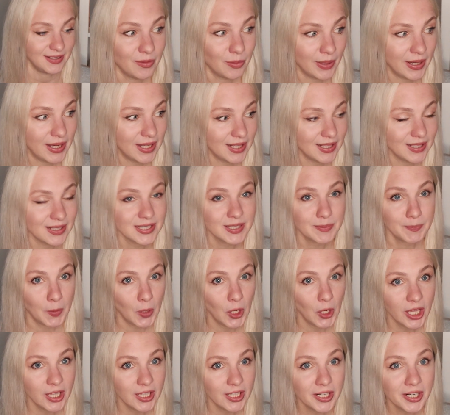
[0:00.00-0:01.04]
Well,
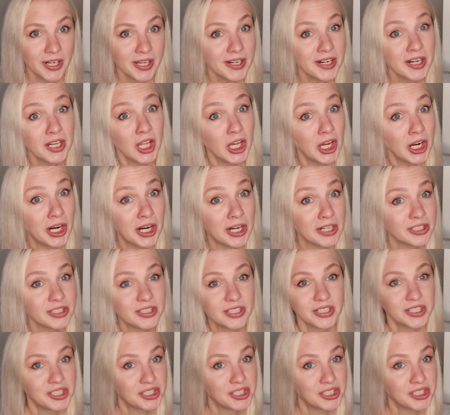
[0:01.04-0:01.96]
spoiler alert,